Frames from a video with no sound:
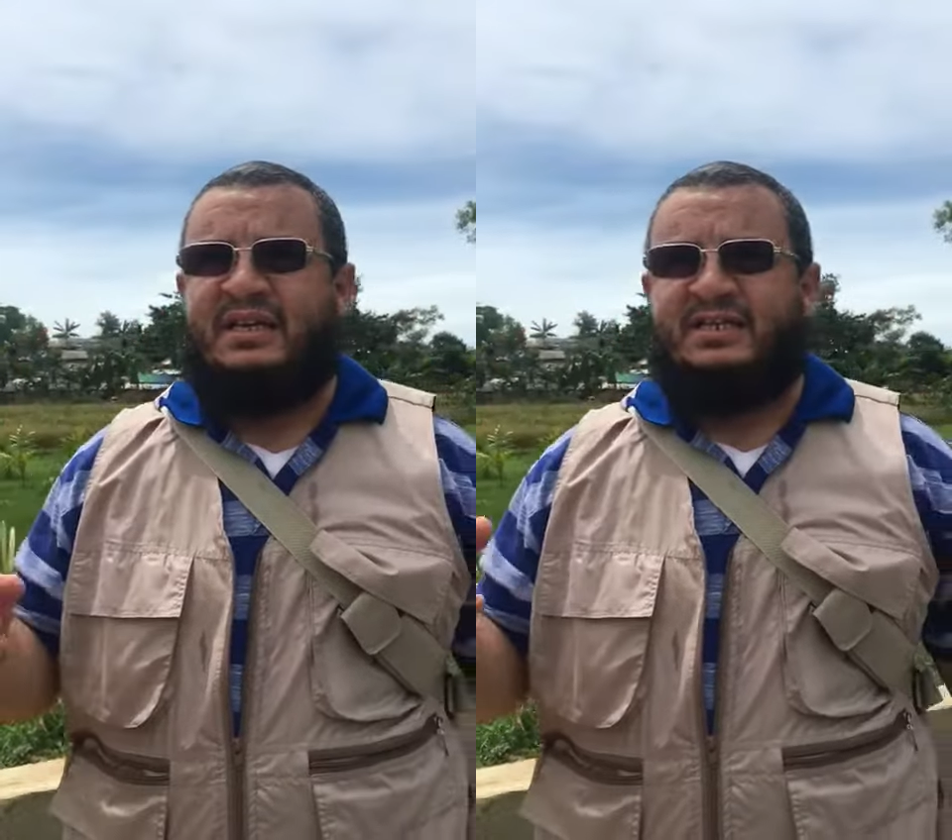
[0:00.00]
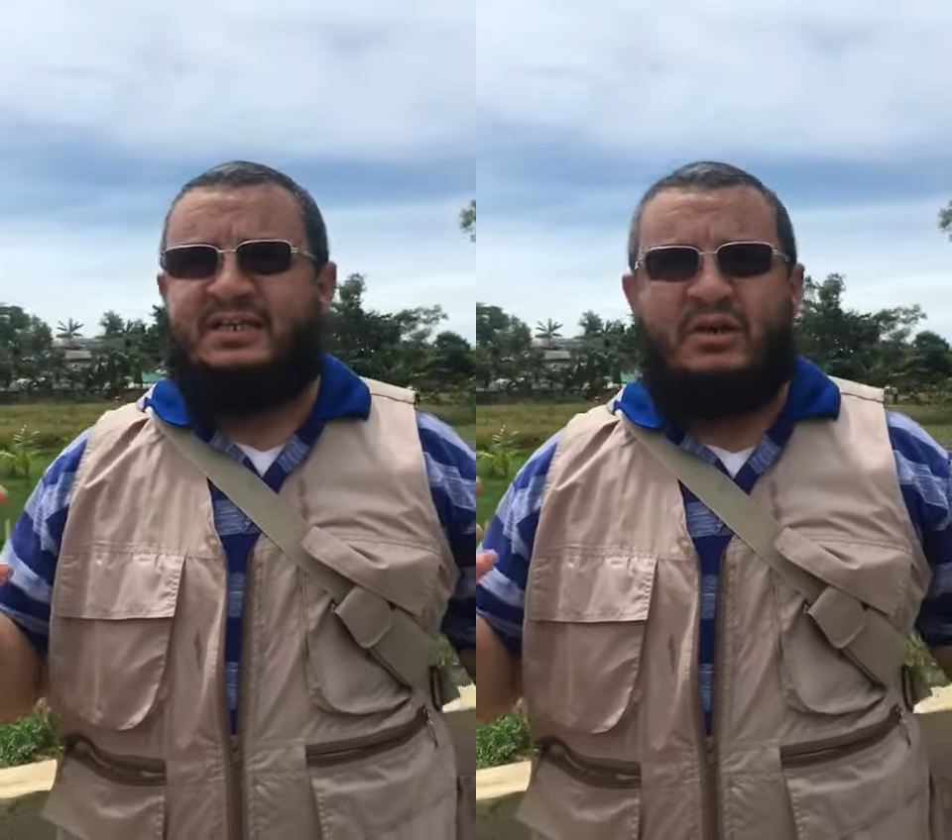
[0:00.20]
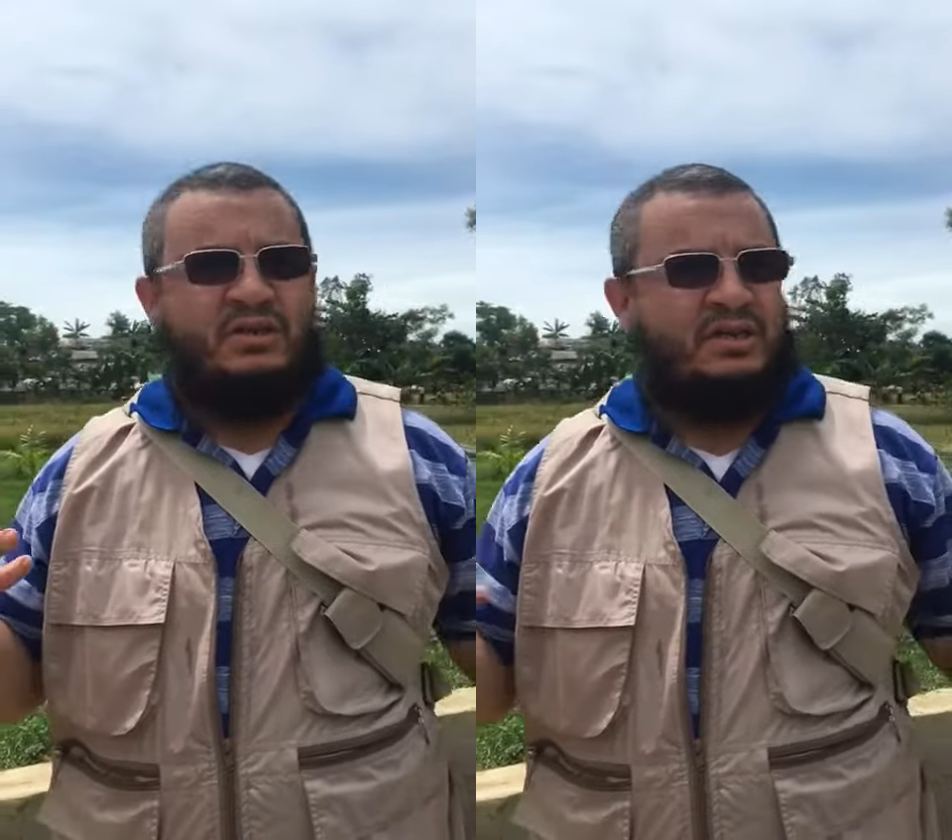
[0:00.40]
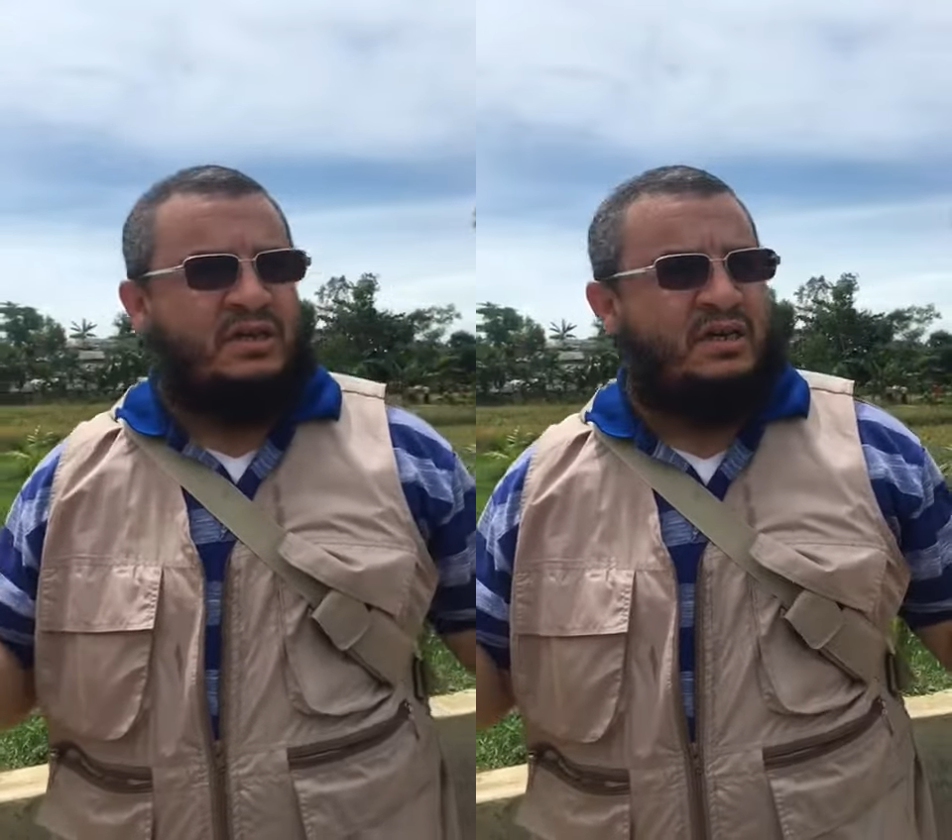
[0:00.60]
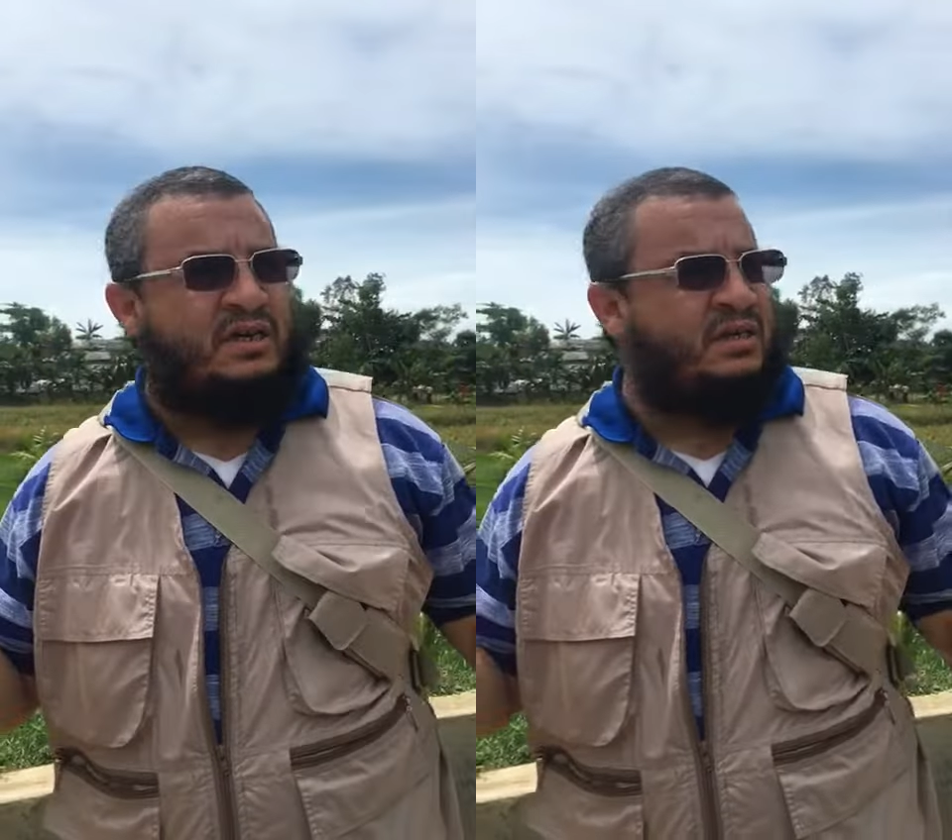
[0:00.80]
It's not
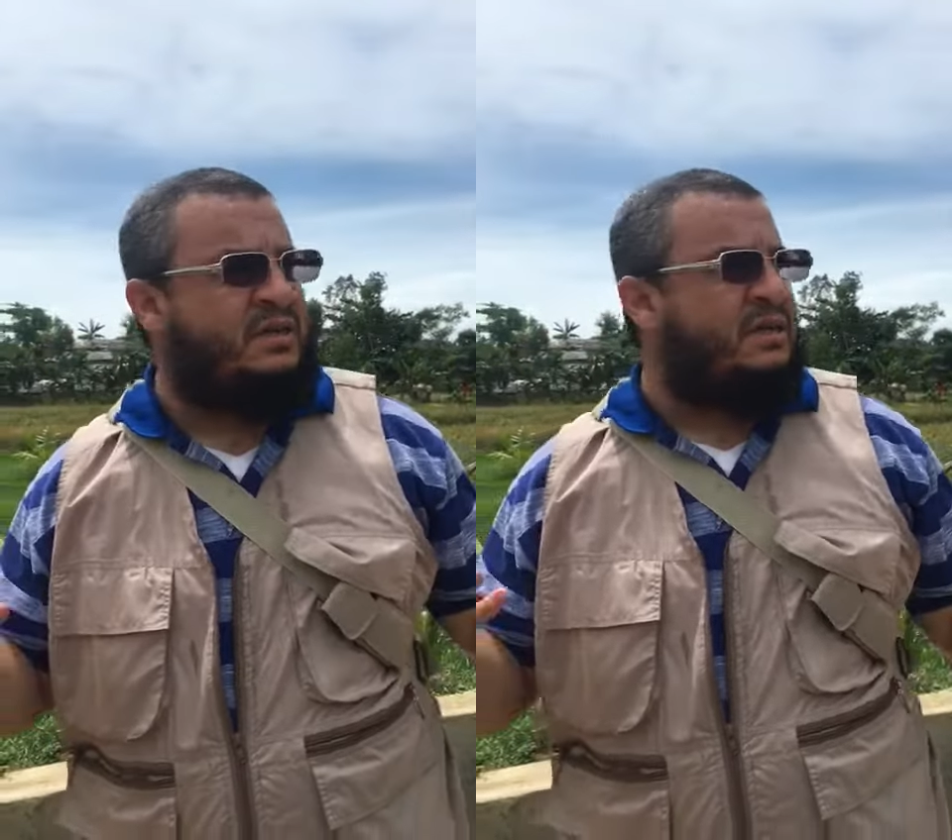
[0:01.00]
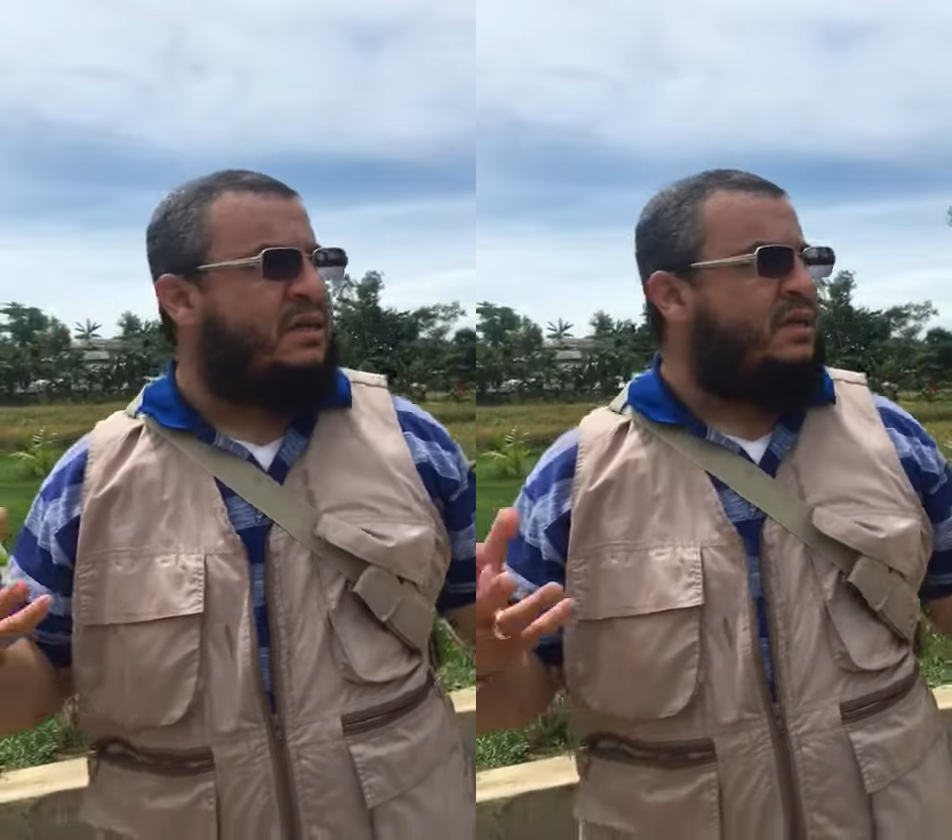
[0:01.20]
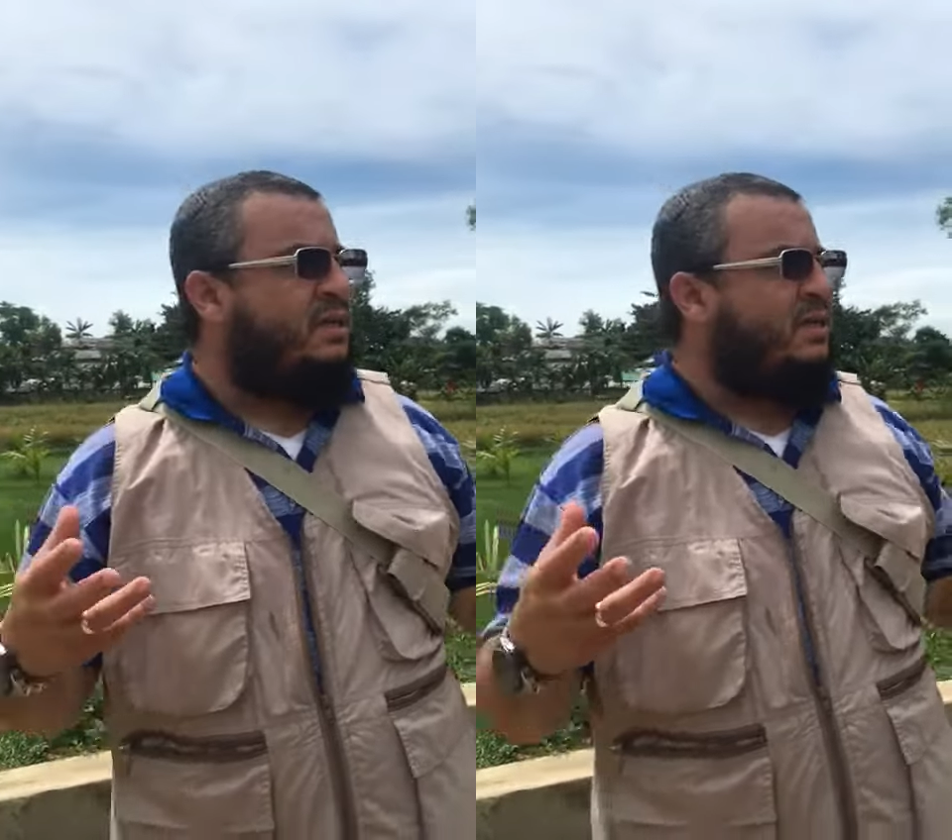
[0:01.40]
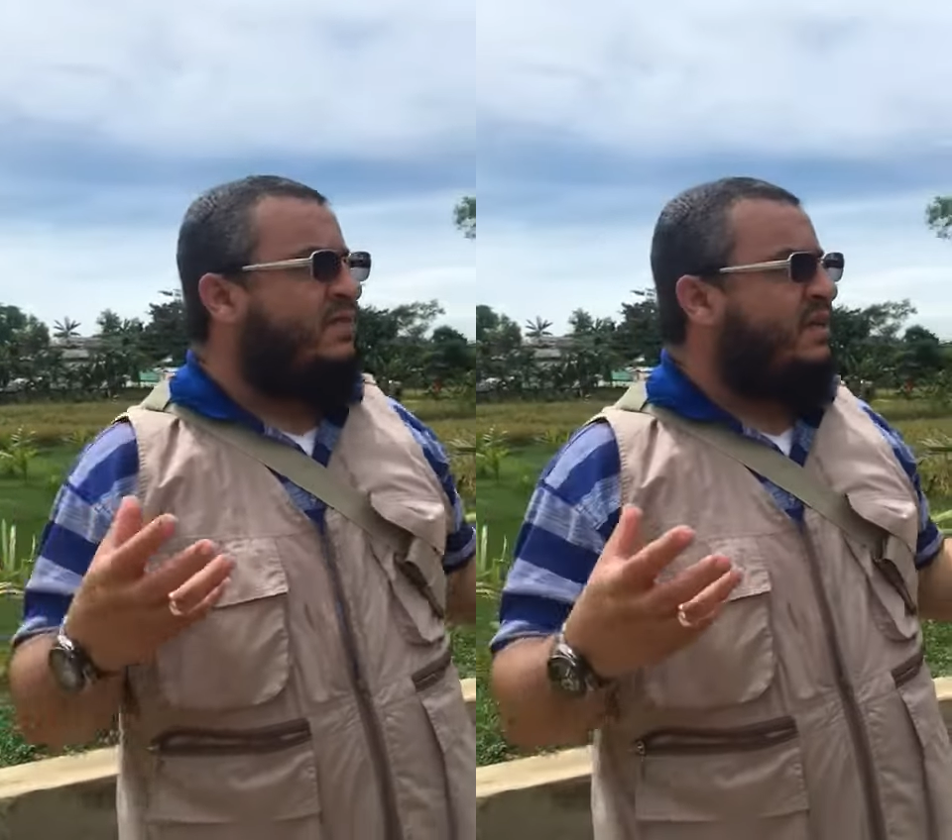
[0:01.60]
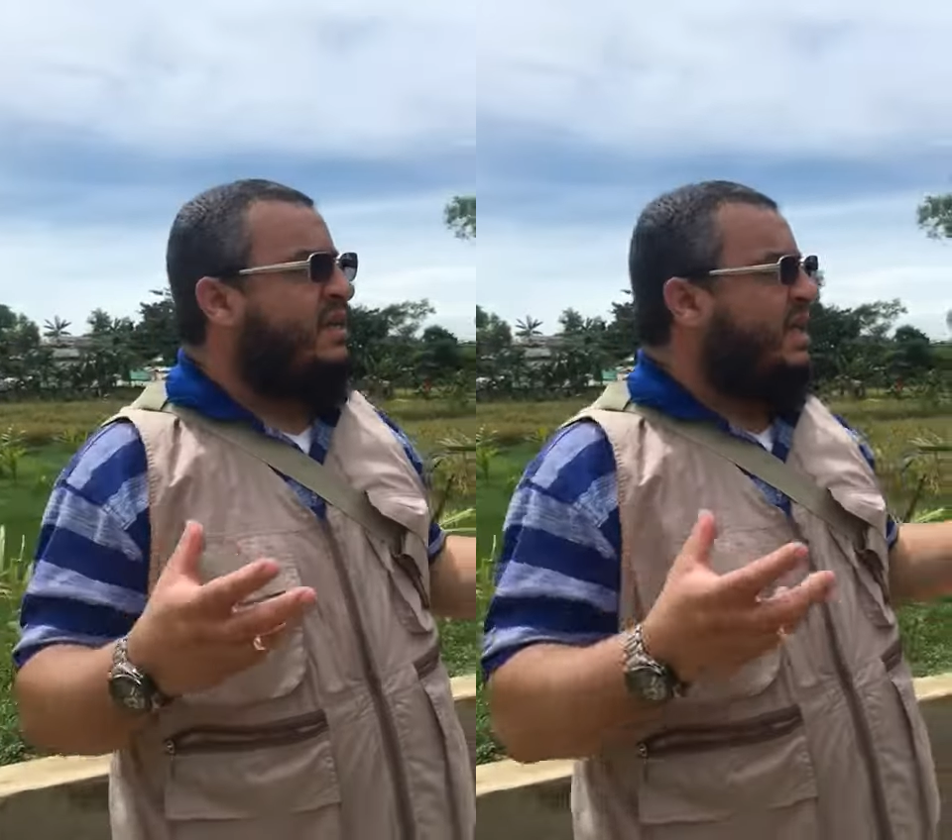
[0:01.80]
a
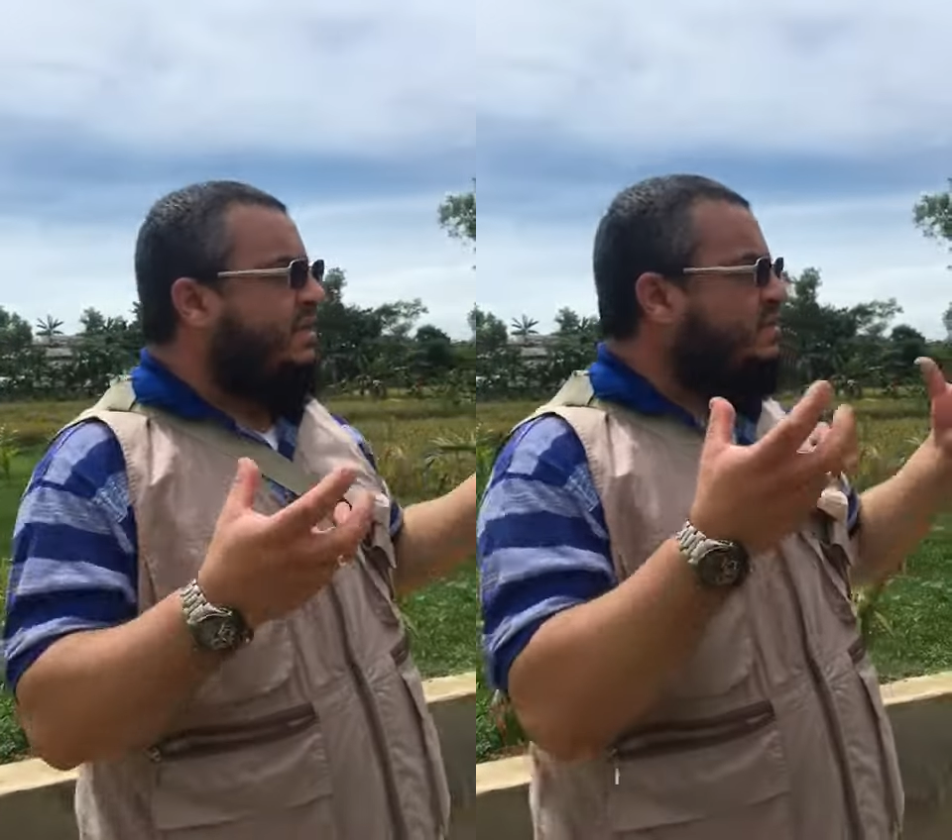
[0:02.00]
different color.